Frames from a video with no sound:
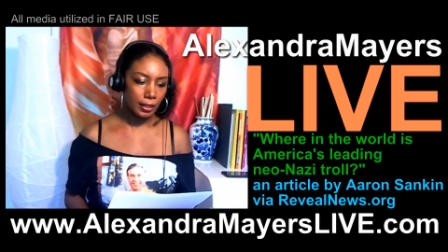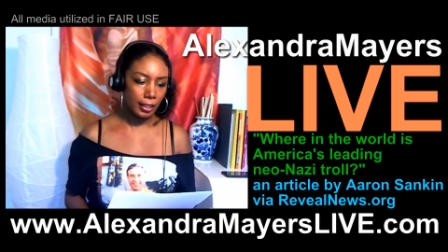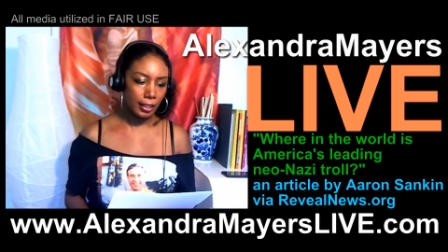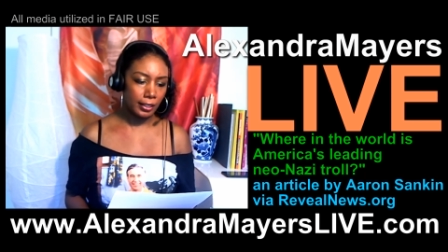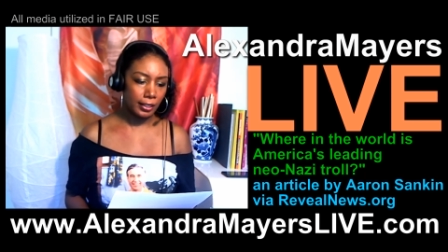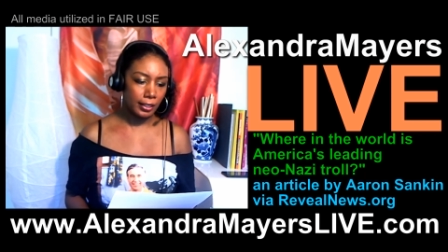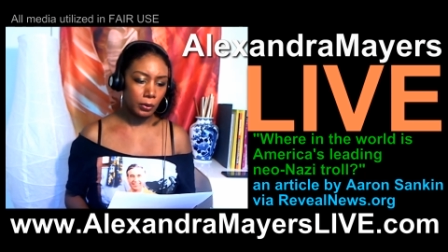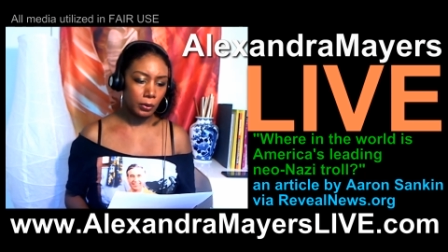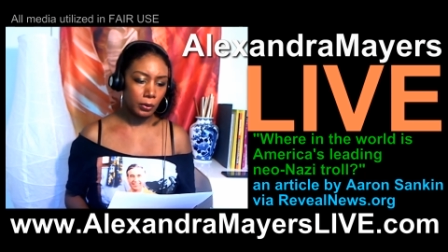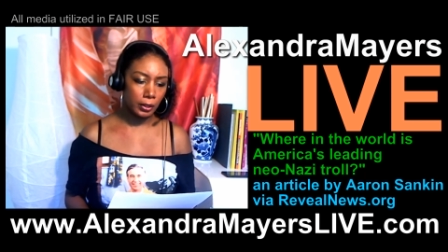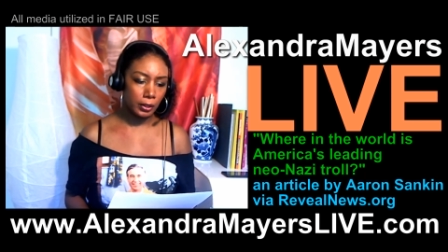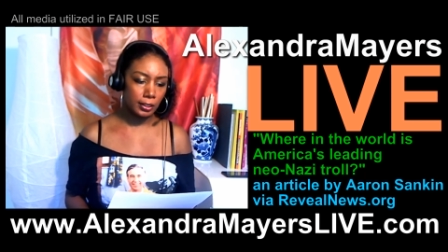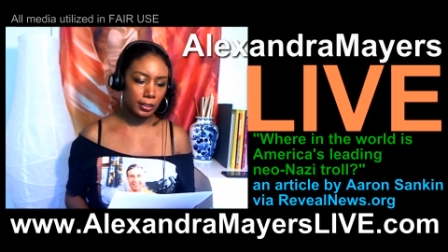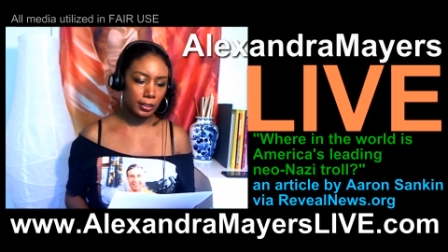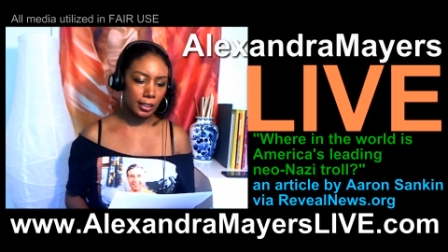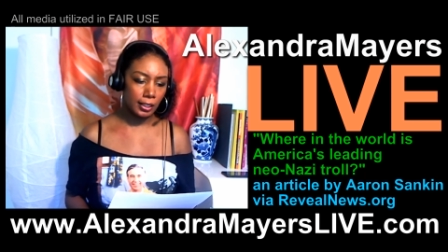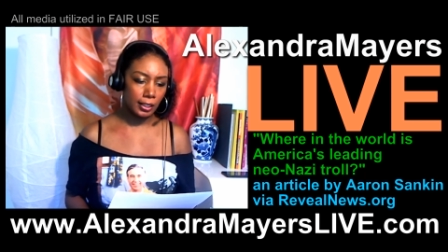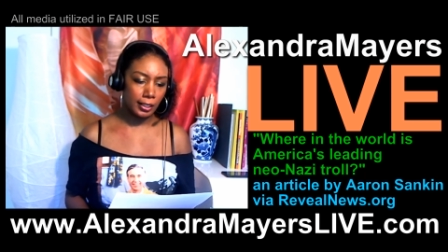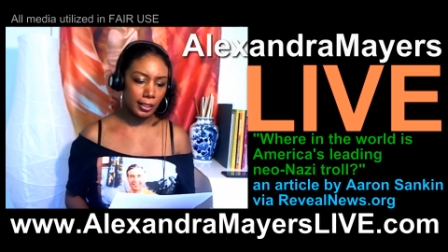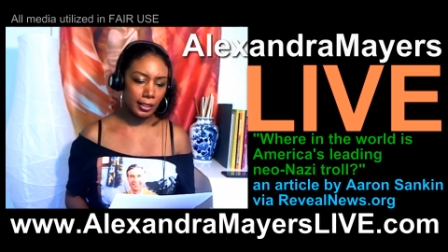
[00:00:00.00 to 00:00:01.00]
and/or
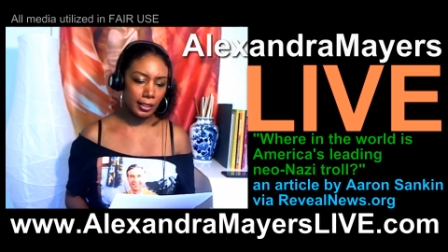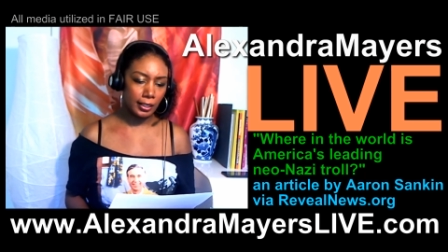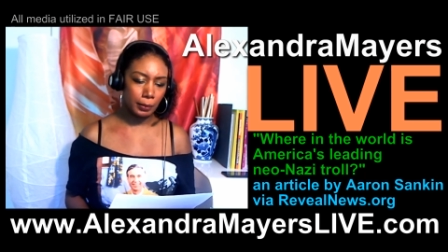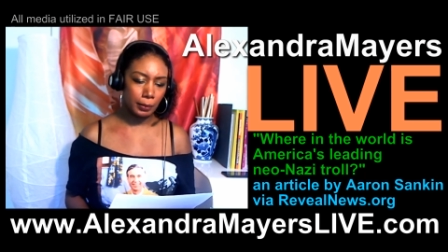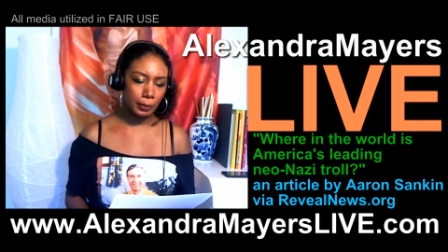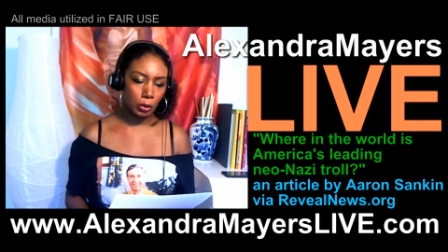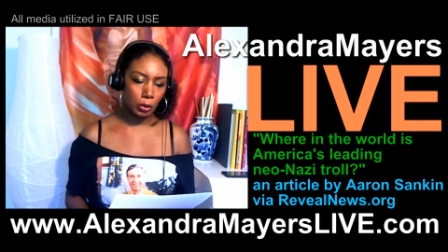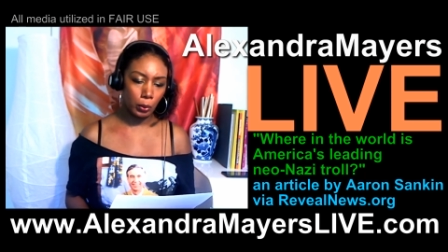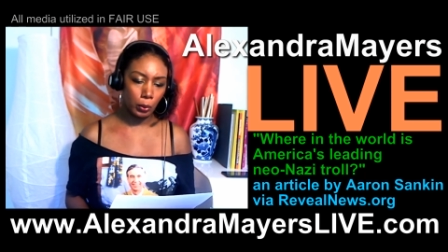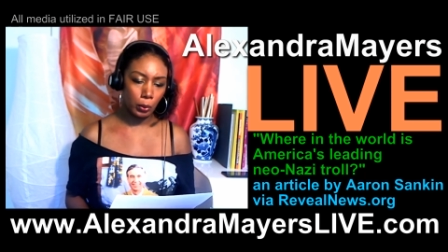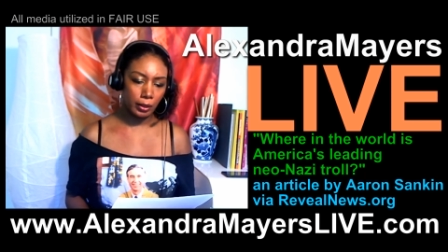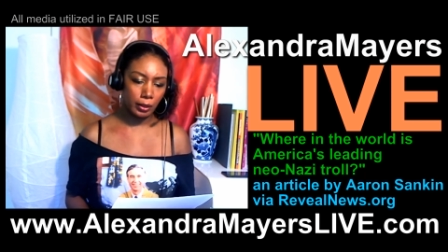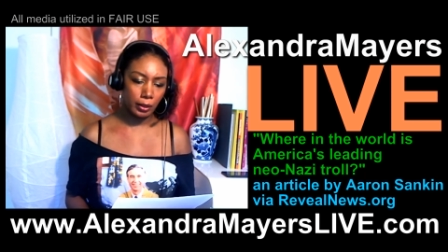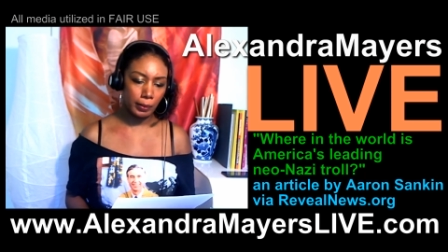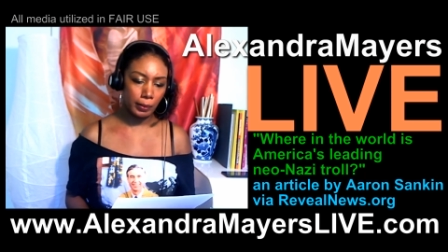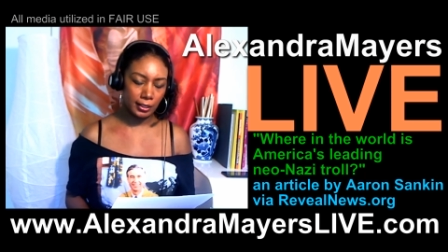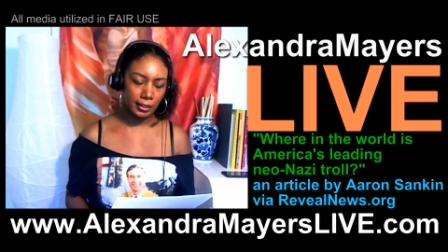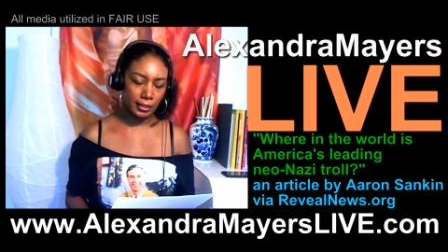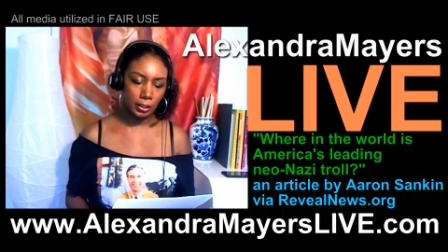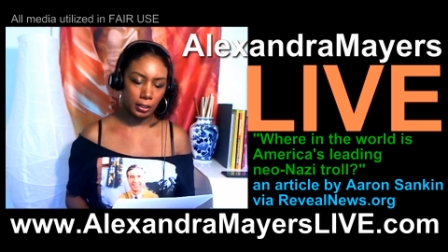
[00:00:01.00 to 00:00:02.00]
sending them a quick
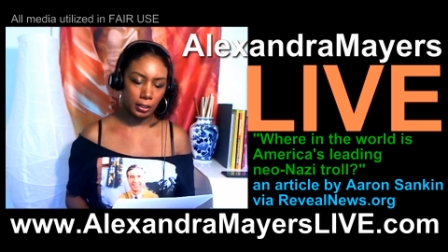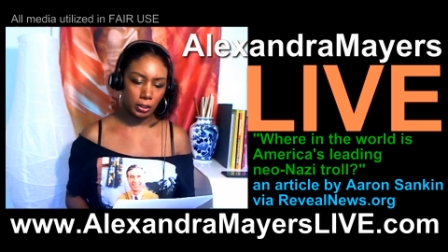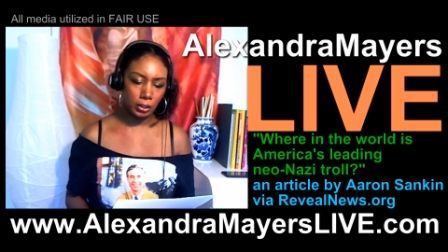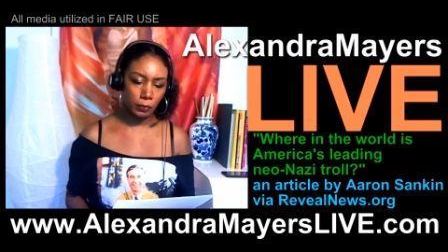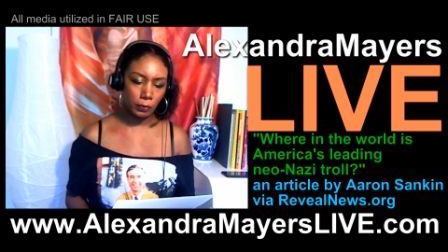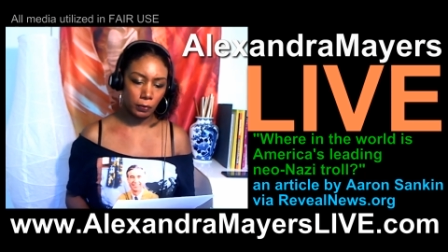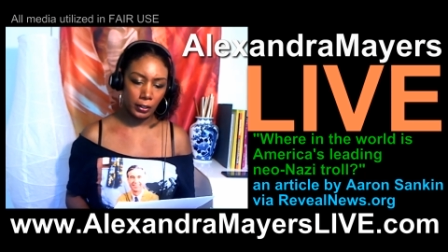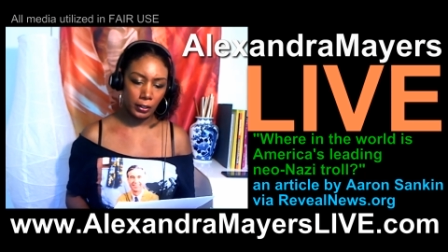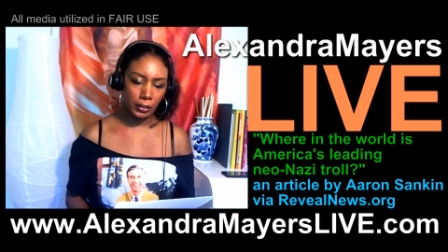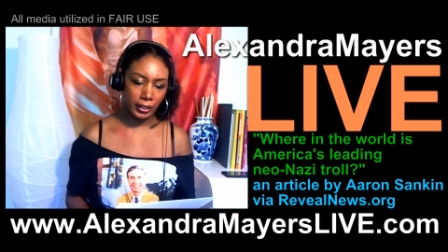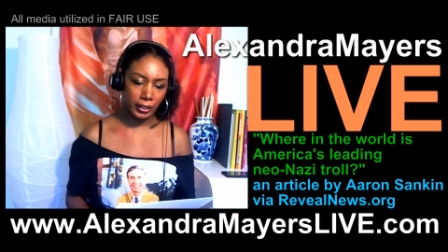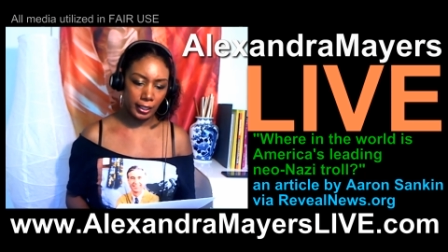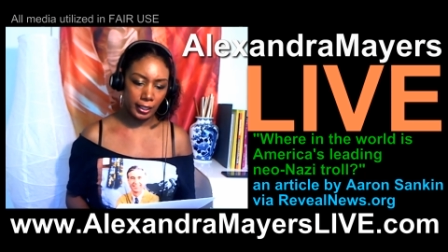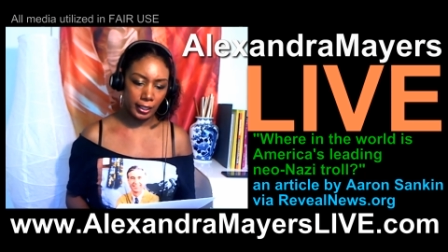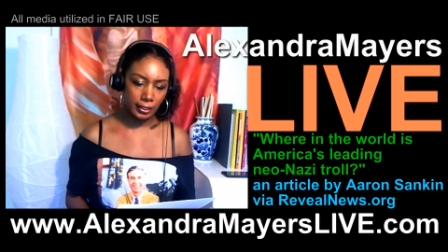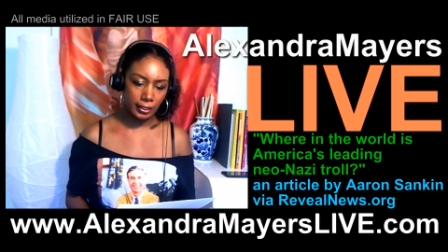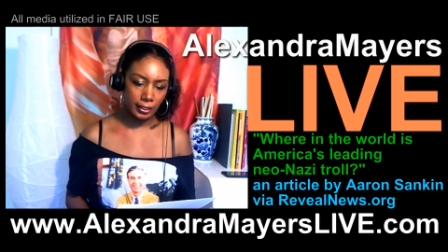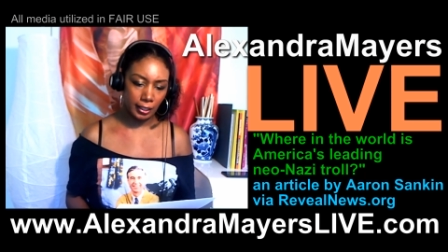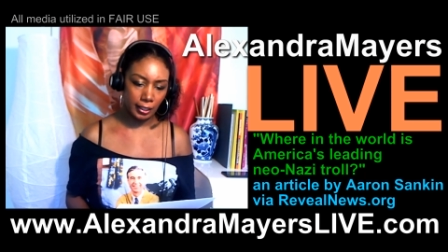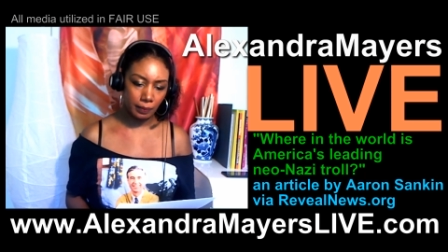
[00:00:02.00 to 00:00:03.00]
message is very
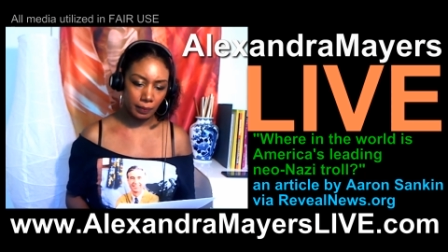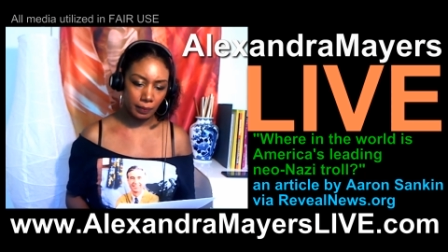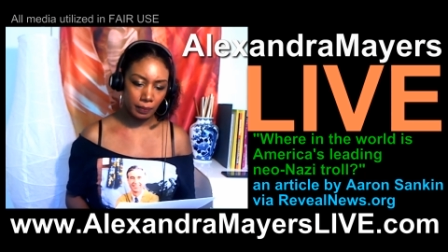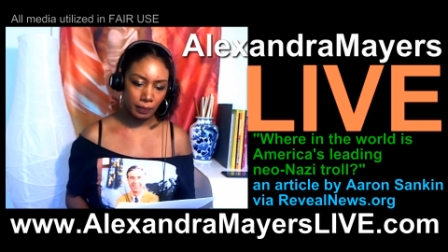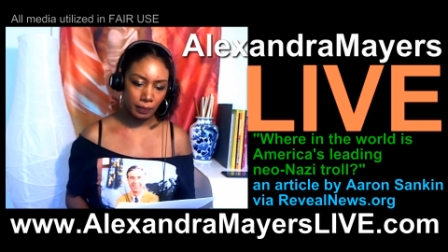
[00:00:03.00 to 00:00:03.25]
easy.